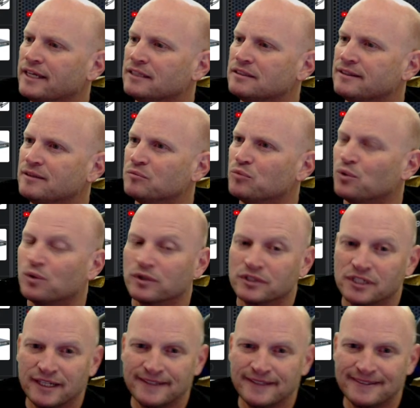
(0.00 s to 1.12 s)
18 ports
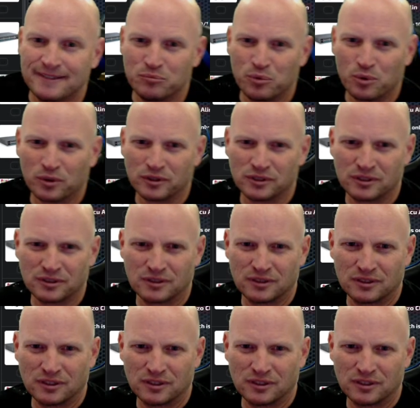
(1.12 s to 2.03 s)
and 18 ports.